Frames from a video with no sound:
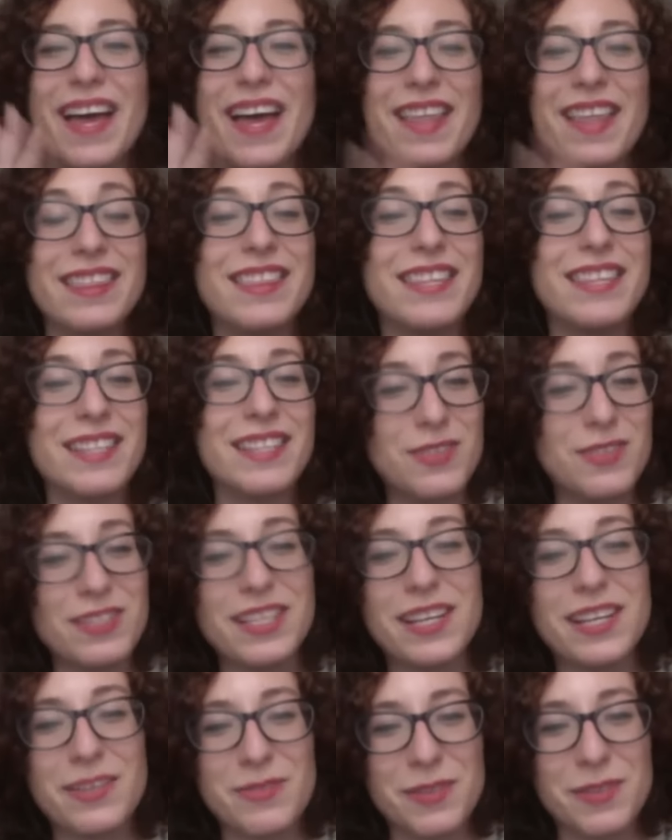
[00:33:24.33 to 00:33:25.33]
the
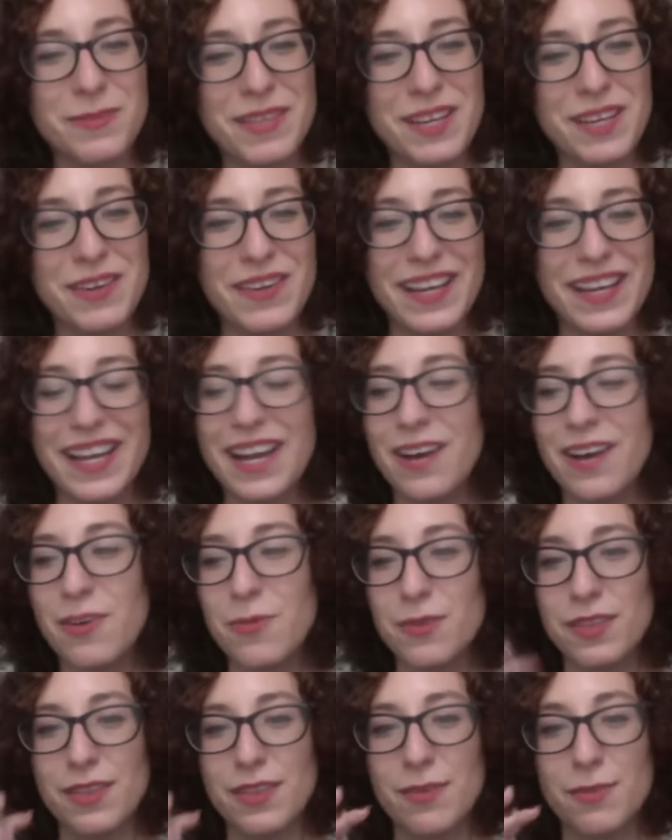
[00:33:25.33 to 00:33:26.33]
newsletter will be going
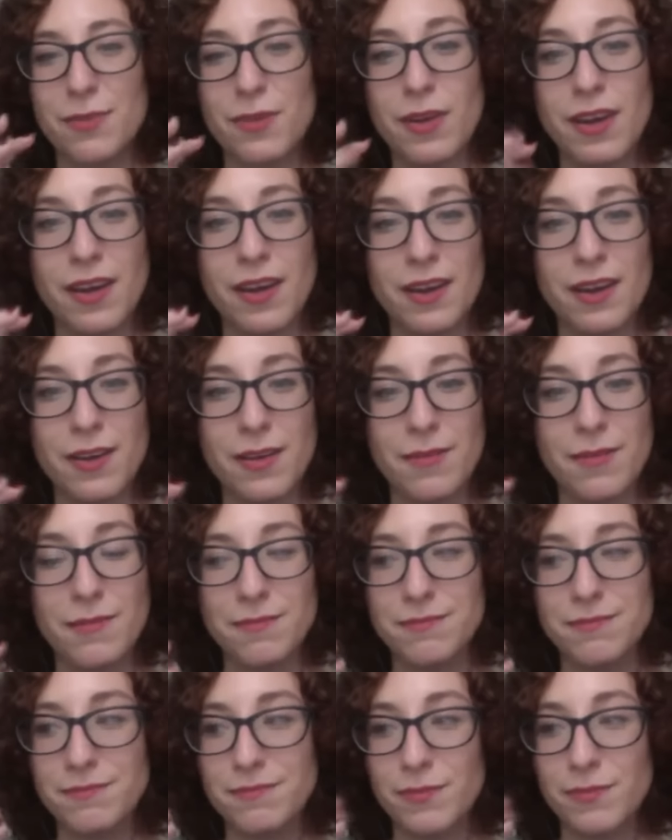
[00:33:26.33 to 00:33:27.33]
out with
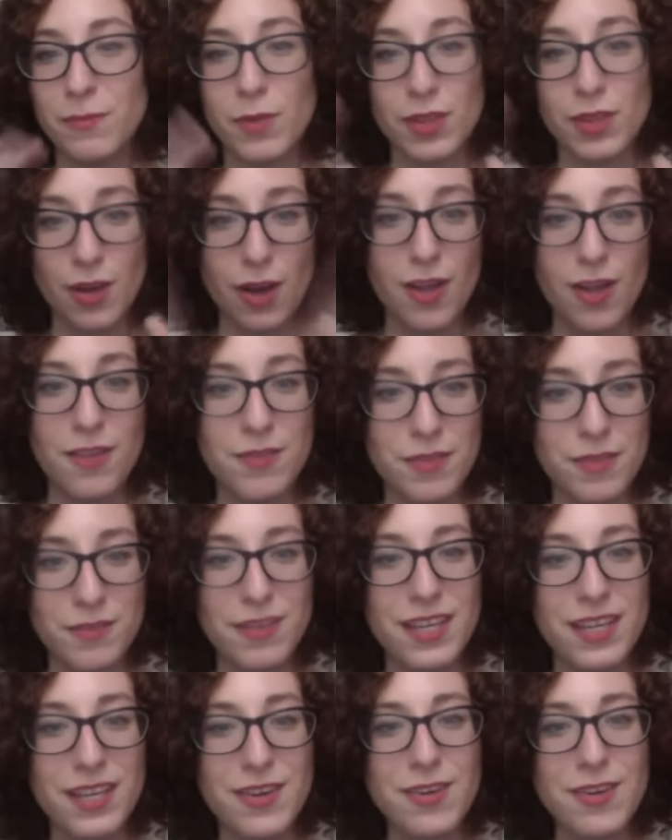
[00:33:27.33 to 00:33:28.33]
all of the
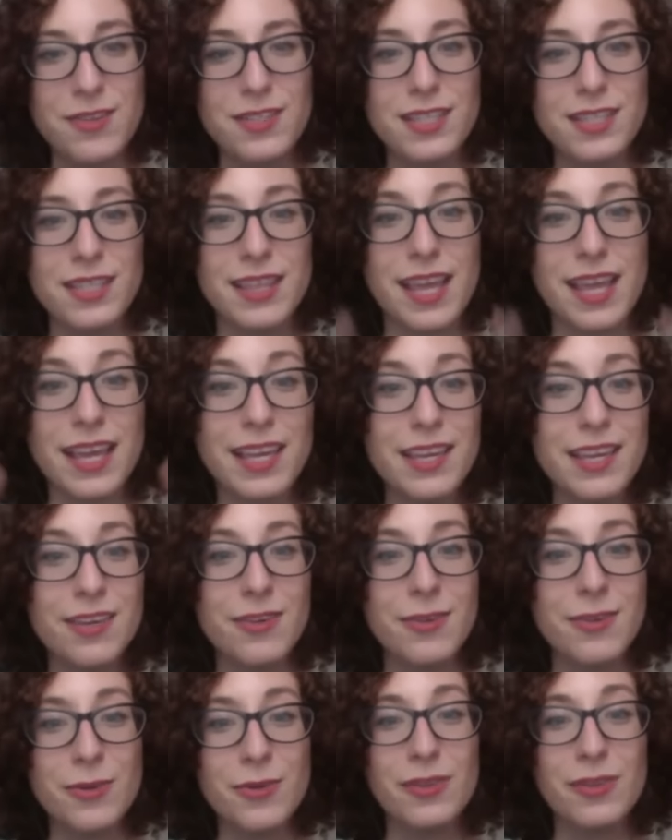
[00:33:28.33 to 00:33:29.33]
videos. Thank
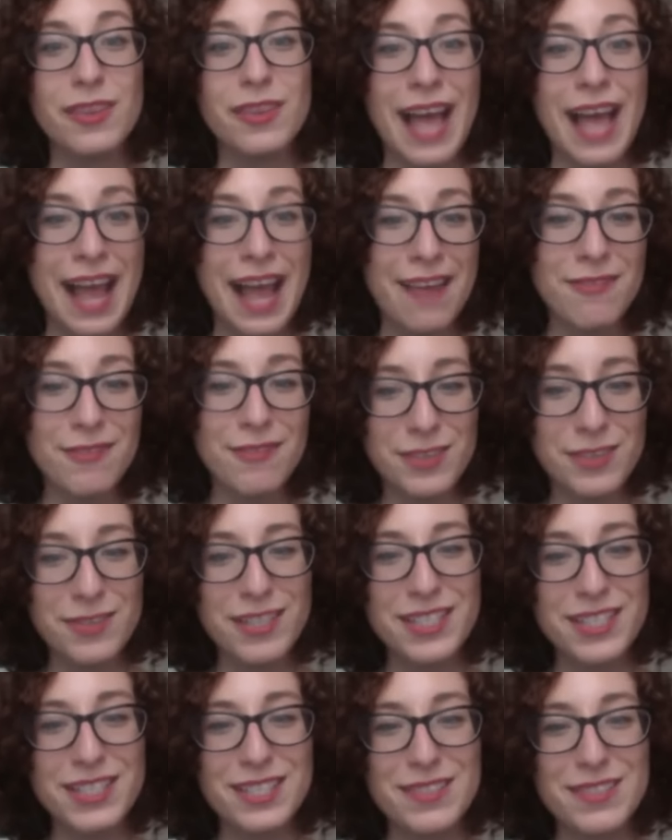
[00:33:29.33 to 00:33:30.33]
you, live
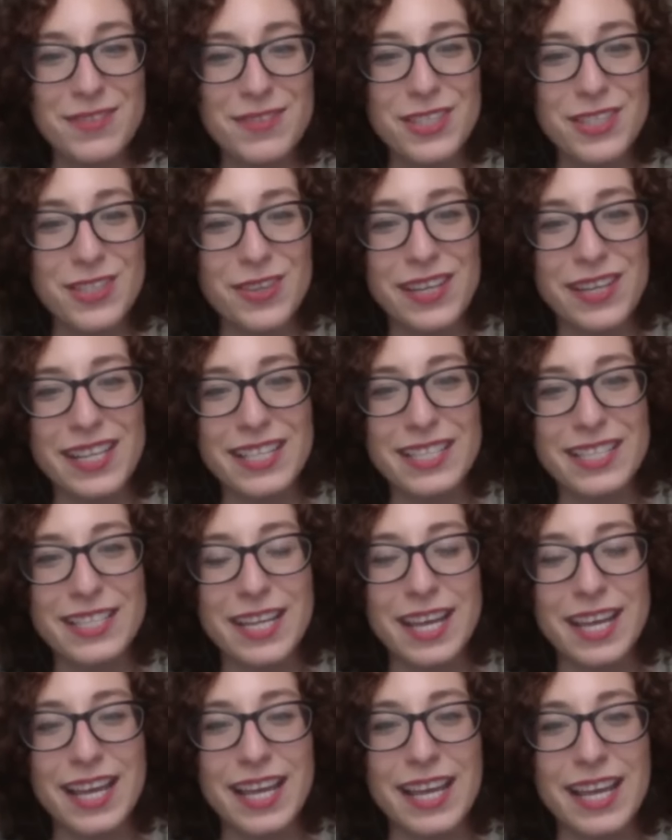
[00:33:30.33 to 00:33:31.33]
viewers, for joining
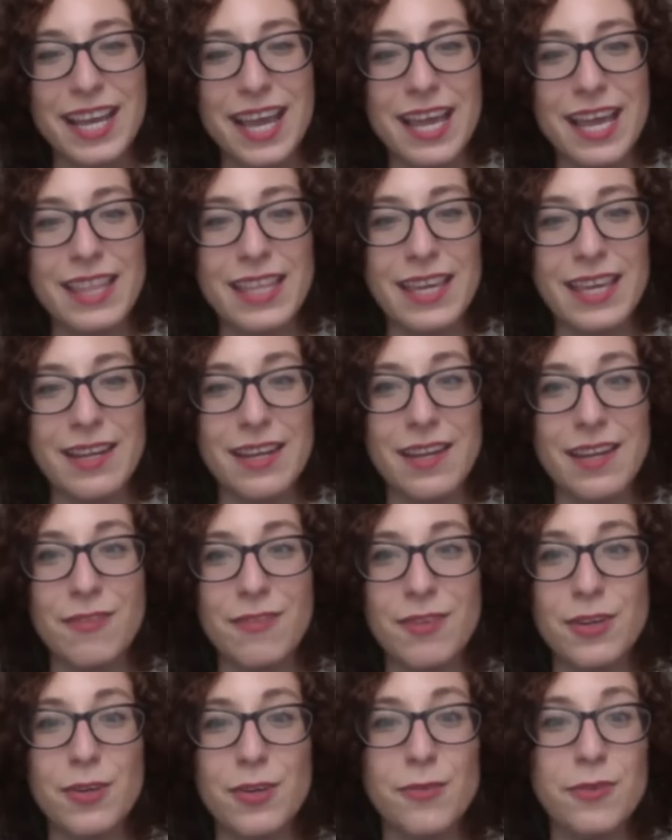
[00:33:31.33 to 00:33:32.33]
today. And then if
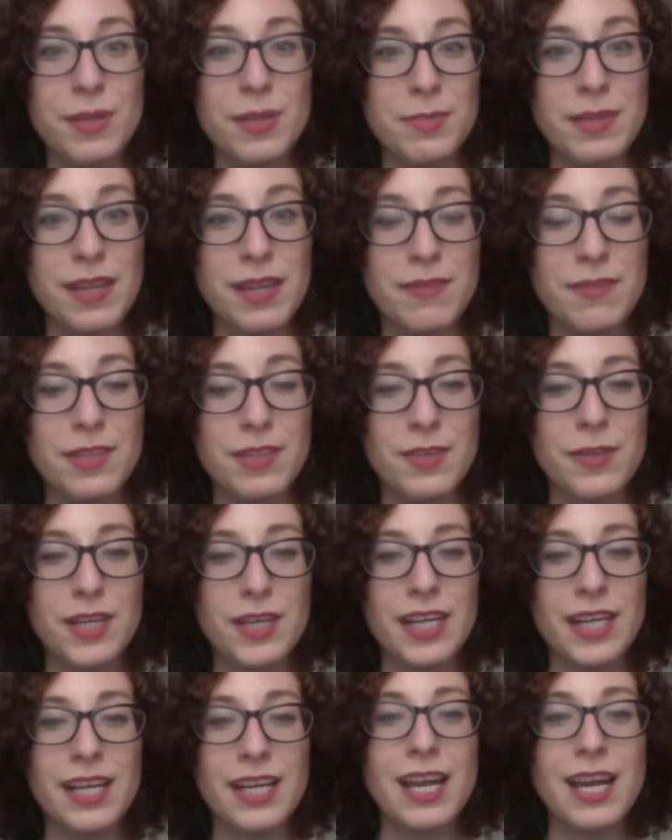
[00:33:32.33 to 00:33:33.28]
you're a replay viewer,